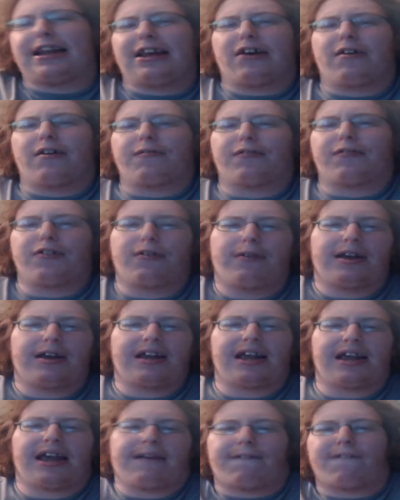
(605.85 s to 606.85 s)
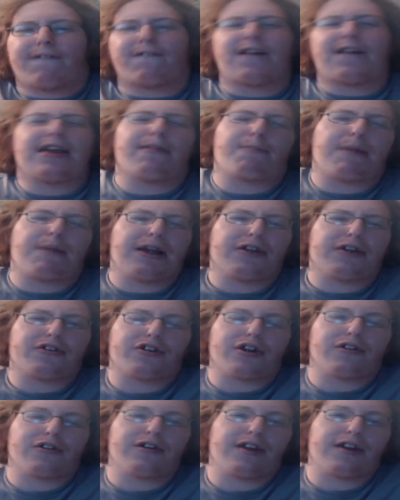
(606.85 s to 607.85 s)
of doing a faith-based
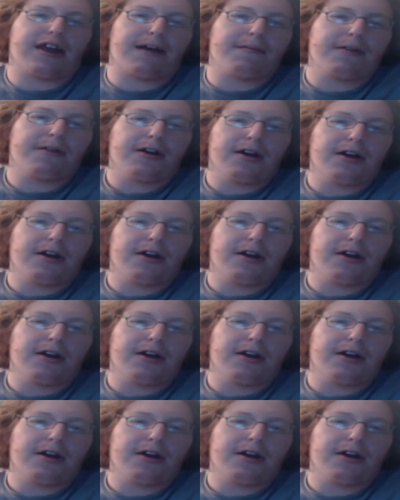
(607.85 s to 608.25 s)
show to them,